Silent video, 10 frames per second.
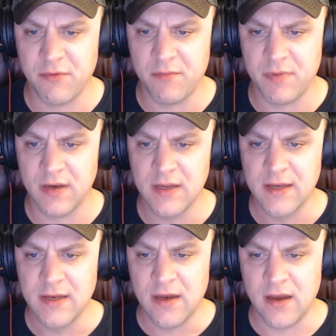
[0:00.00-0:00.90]
But
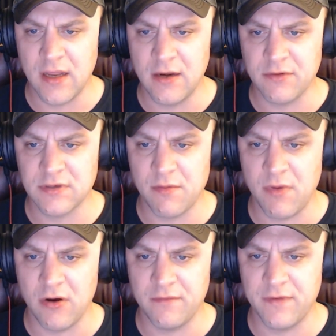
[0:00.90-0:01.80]
I know there's some
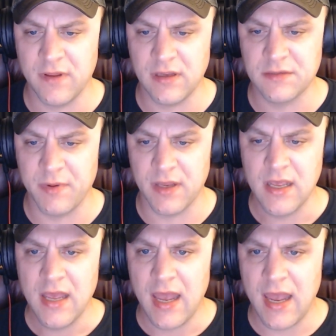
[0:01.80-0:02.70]
hard feelings. But
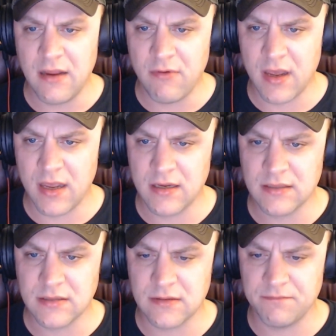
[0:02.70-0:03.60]

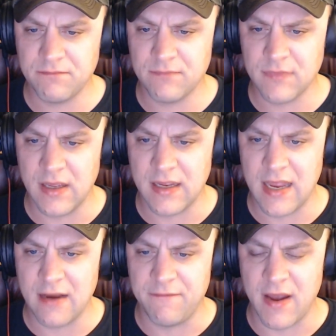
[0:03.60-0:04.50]
anyways, I
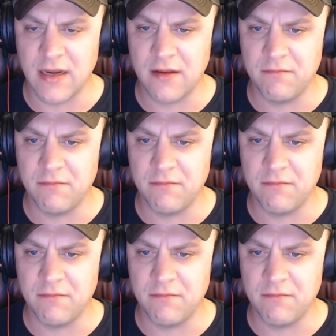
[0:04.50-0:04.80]
can't find it.